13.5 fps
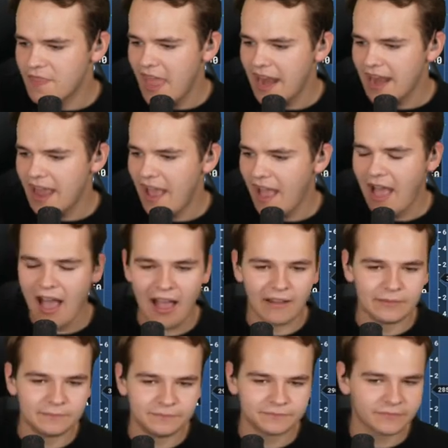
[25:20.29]
then
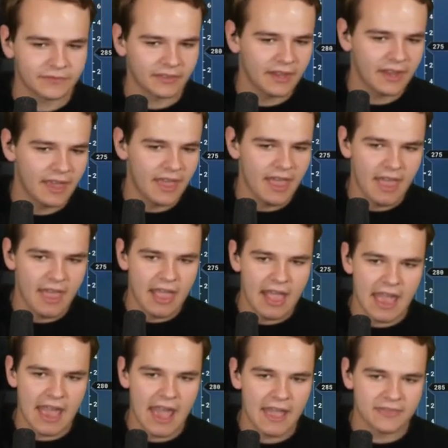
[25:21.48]
uh,
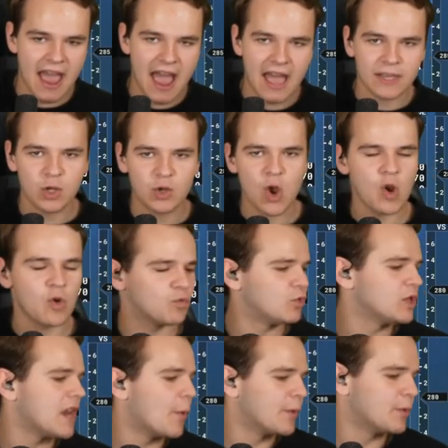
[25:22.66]
eh, that you couldn't,
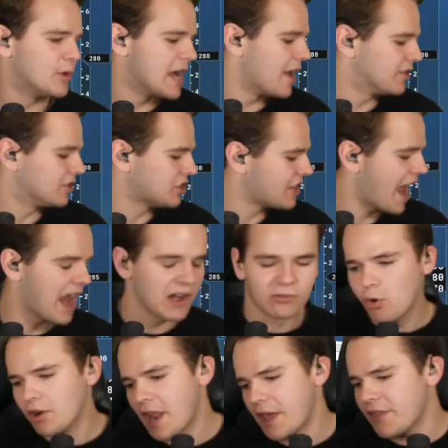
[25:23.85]
you don't really understand
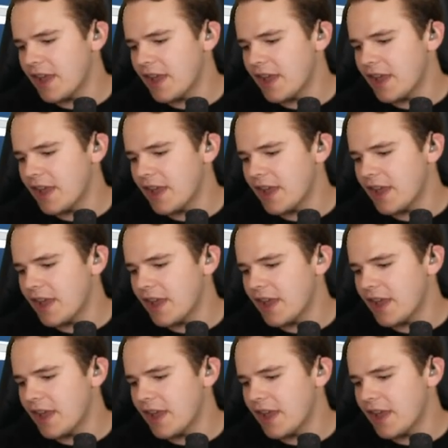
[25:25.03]
the word.